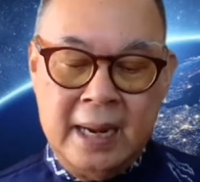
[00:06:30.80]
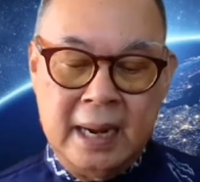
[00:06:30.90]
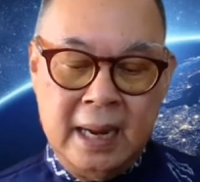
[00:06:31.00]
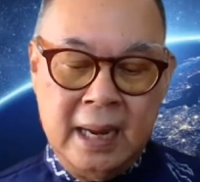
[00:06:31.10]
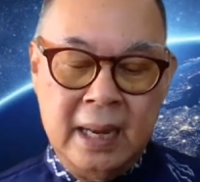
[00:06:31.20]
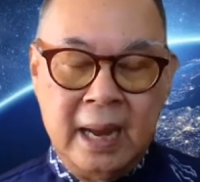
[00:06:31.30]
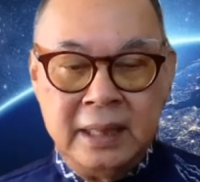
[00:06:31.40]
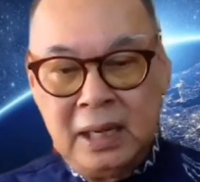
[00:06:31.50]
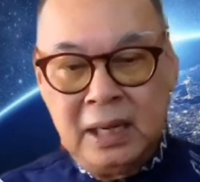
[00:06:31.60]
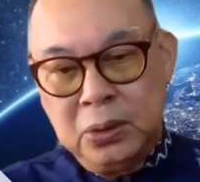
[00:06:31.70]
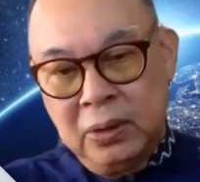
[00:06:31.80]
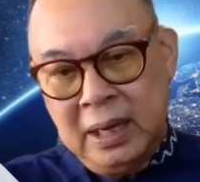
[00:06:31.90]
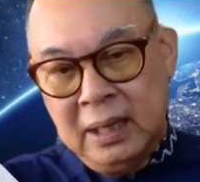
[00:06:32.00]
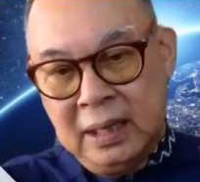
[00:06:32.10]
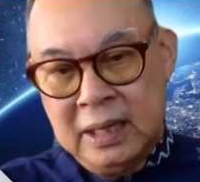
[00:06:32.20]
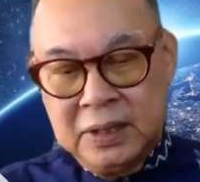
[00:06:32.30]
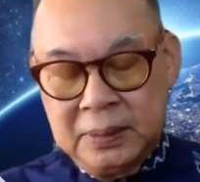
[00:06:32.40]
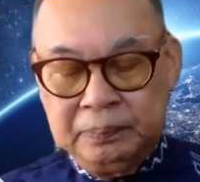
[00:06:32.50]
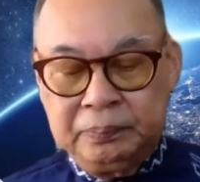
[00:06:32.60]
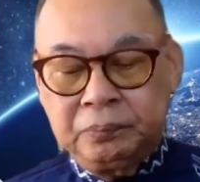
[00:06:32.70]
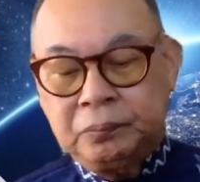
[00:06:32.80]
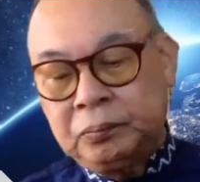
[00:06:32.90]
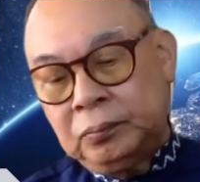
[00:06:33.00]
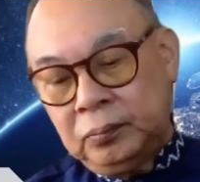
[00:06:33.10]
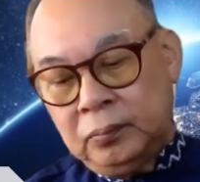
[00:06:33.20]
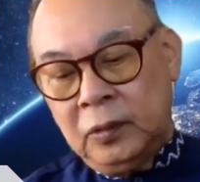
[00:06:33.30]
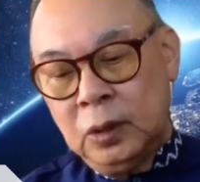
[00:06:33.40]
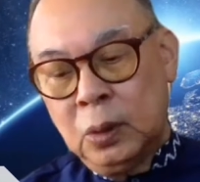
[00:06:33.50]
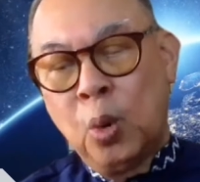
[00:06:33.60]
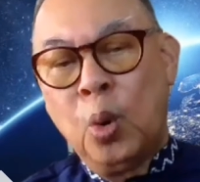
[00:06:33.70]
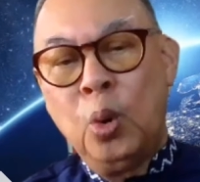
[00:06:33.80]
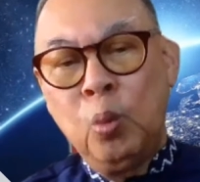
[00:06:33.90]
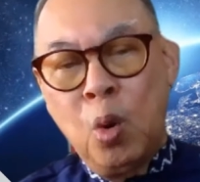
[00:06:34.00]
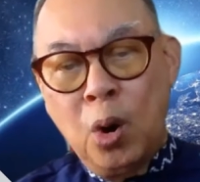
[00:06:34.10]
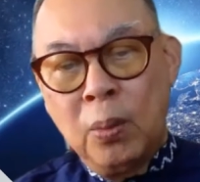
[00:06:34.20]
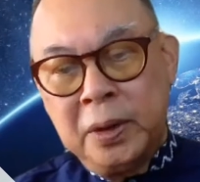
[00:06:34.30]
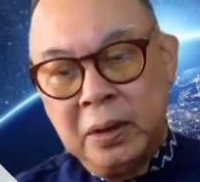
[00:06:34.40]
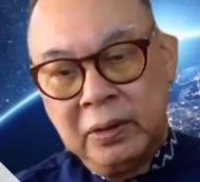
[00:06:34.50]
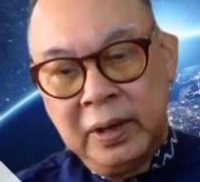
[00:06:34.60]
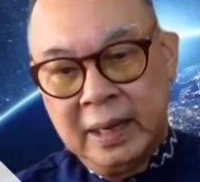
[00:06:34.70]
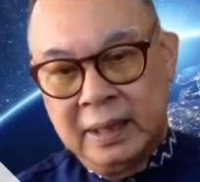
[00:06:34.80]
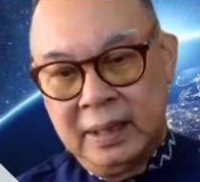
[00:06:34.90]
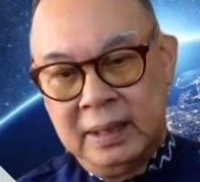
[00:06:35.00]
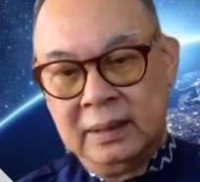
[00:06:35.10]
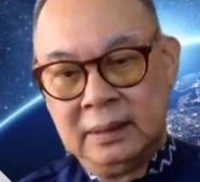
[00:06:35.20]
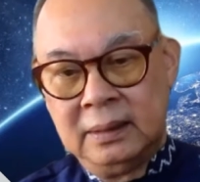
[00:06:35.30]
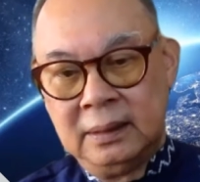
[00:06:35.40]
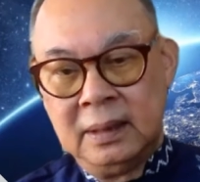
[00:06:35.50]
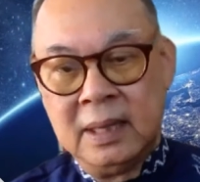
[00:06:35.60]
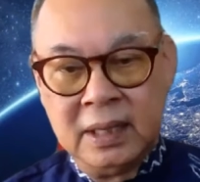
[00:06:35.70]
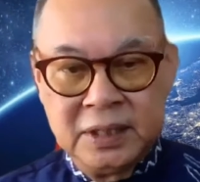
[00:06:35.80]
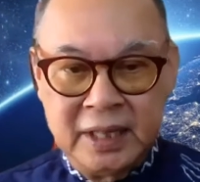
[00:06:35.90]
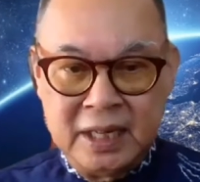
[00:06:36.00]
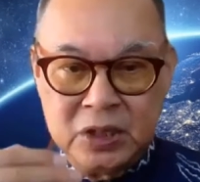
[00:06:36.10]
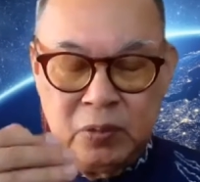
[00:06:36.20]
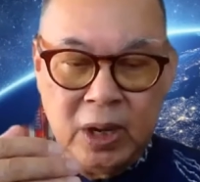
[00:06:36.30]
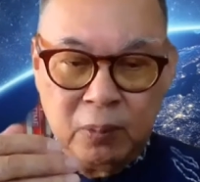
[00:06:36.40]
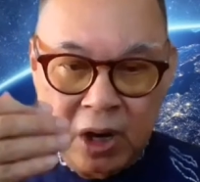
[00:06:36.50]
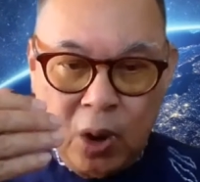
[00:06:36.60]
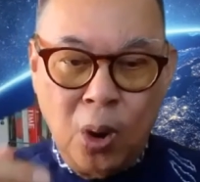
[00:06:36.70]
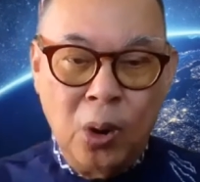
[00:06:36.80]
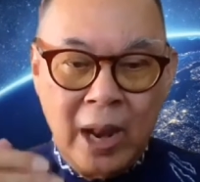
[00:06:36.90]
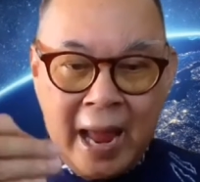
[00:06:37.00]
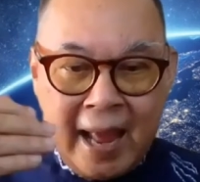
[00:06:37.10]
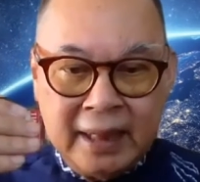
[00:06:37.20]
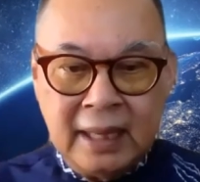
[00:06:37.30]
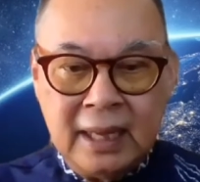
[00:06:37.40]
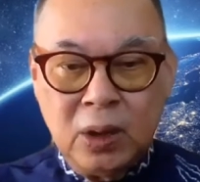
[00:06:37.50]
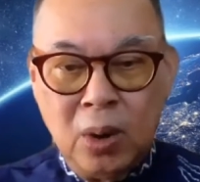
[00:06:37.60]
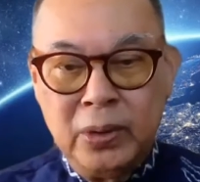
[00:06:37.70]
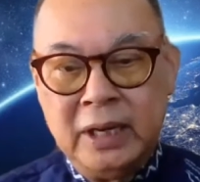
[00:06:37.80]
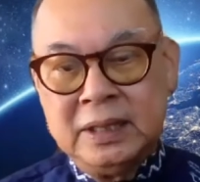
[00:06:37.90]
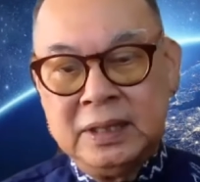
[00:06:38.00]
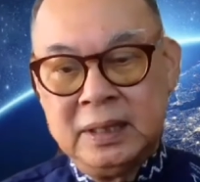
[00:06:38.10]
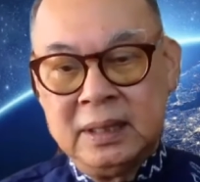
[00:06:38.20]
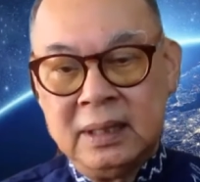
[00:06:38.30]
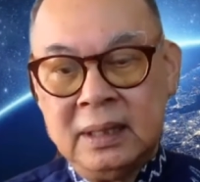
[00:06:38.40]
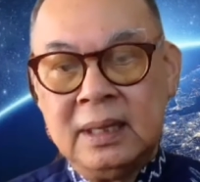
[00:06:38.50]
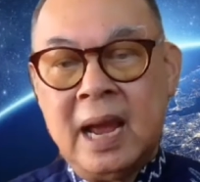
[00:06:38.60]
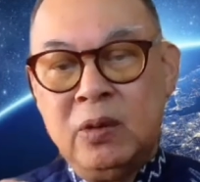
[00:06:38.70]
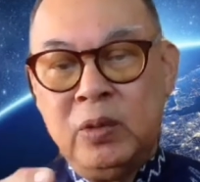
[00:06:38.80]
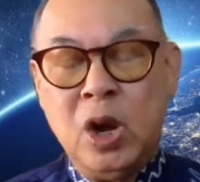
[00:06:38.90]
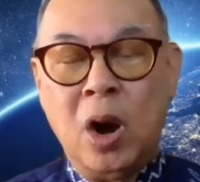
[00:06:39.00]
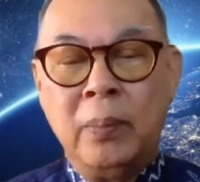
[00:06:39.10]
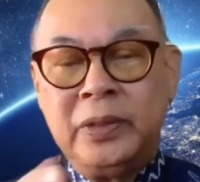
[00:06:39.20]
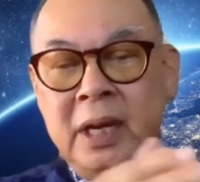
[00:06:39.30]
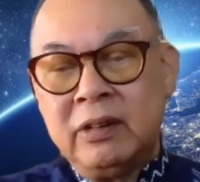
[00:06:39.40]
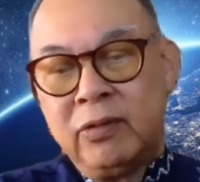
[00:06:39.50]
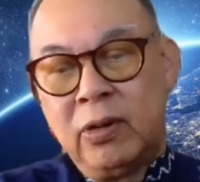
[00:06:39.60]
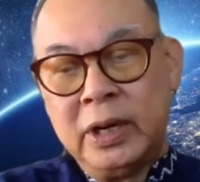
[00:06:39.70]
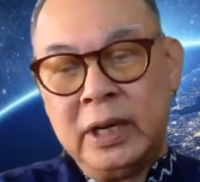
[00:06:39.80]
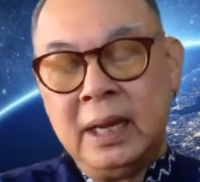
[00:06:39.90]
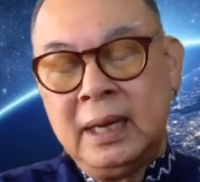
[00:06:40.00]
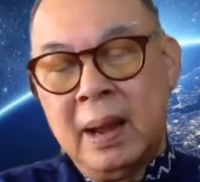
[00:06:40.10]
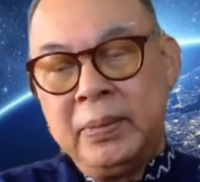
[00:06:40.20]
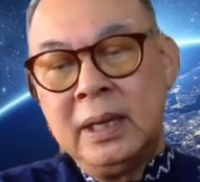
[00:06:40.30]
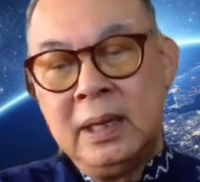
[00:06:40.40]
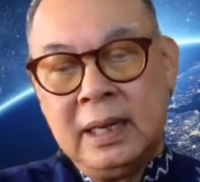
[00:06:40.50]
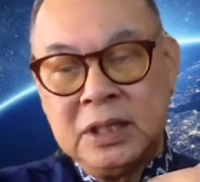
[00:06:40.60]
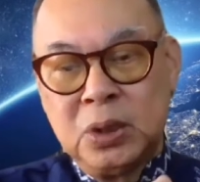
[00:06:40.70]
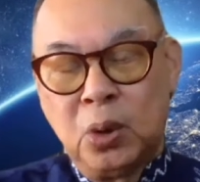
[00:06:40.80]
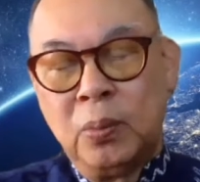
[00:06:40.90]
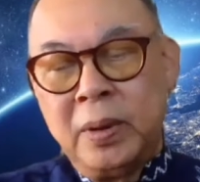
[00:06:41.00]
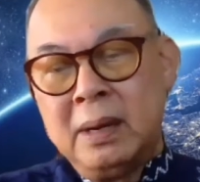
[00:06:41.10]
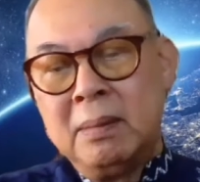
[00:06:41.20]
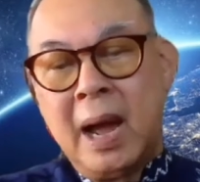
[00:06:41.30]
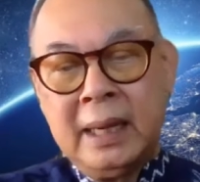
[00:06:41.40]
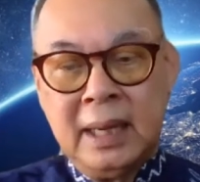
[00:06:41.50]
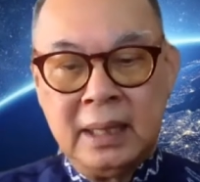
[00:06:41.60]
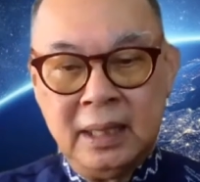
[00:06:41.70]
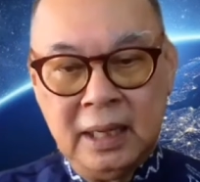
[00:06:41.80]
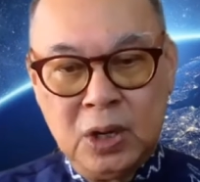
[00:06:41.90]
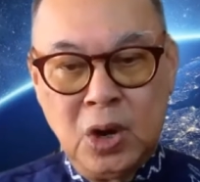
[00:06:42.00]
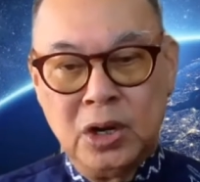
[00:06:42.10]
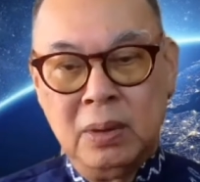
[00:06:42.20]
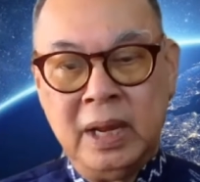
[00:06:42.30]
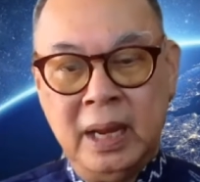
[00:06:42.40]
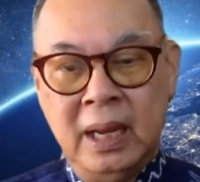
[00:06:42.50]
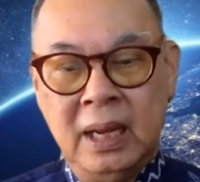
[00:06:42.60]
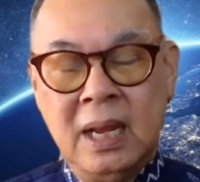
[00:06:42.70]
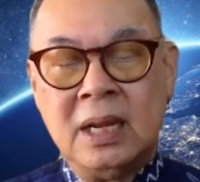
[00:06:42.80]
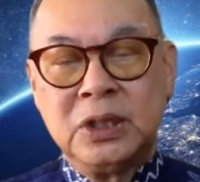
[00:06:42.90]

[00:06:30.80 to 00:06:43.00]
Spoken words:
And I think during this Cold War period, since we were all anti-communist and we opted for the capitalist open market economy.